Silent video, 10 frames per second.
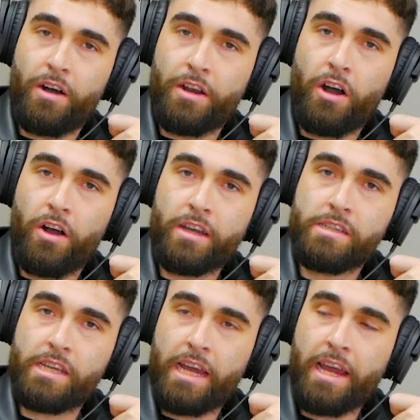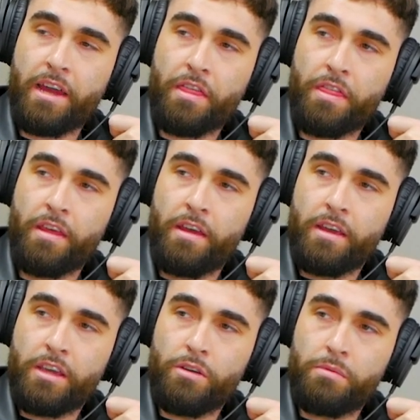on August 8th,
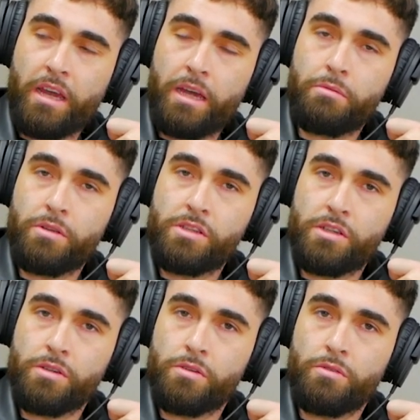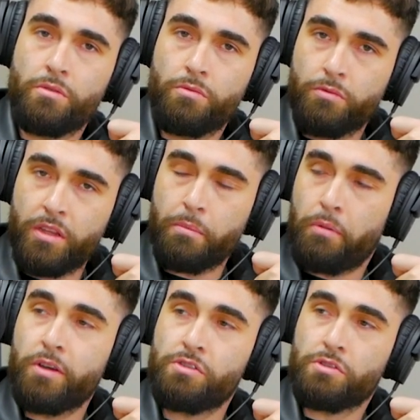you'll be able to really
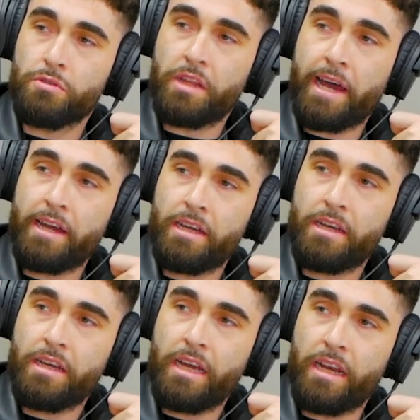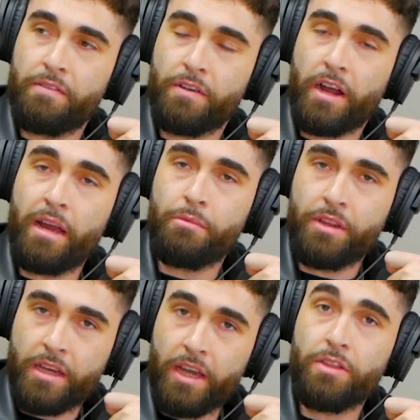push through that. And if you're able
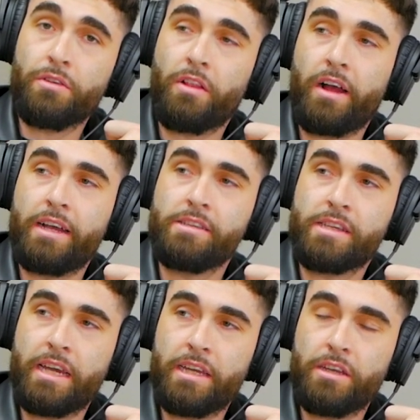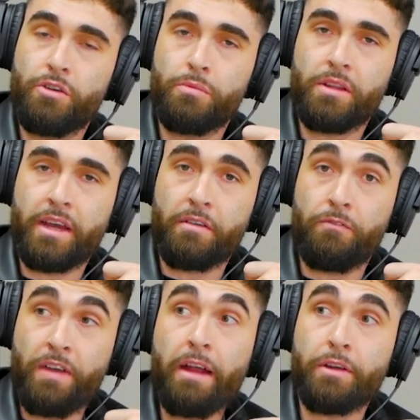to get through the Lions Gate, you'll be like
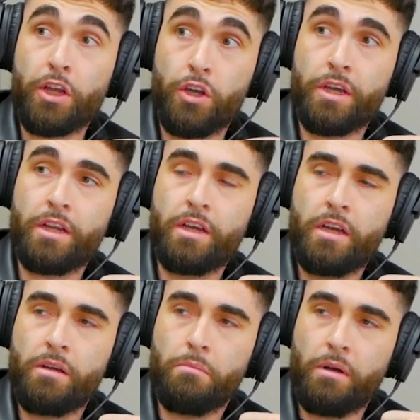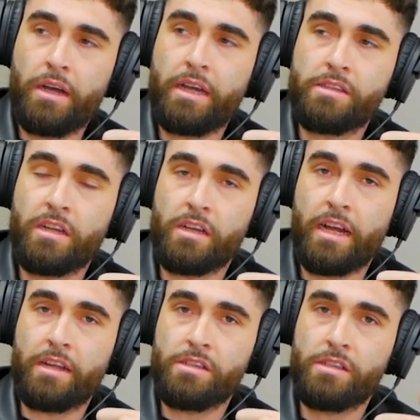very good. But it's going to
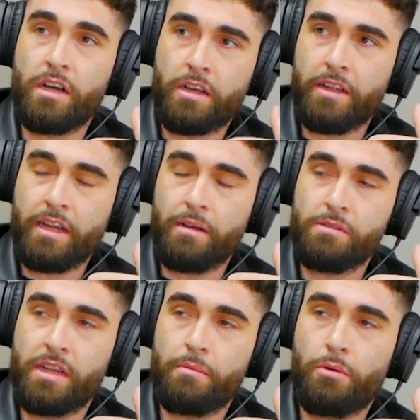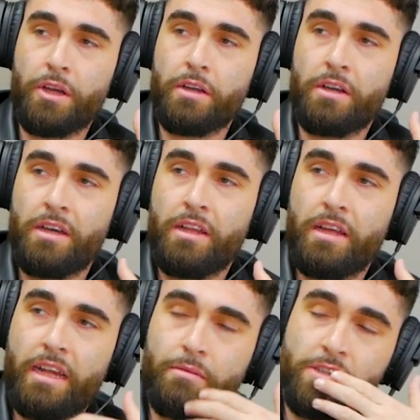kind of suck leading up to that point.
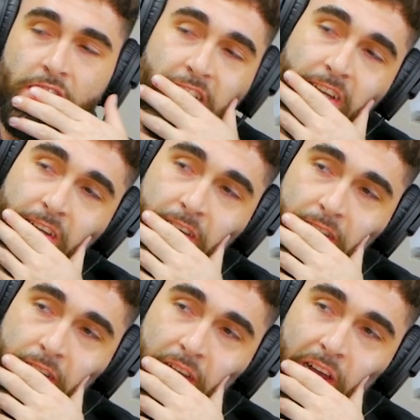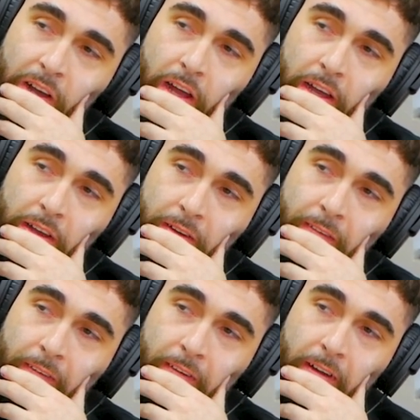And I'm just like, okay,
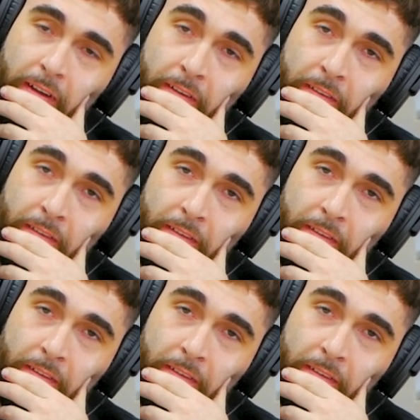okay,